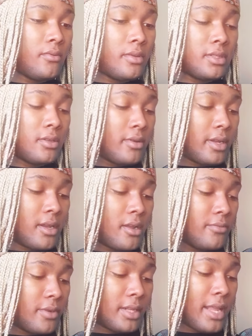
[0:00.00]
What's going
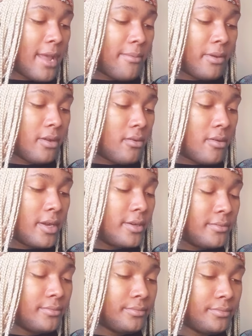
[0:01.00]
on with Capricorn?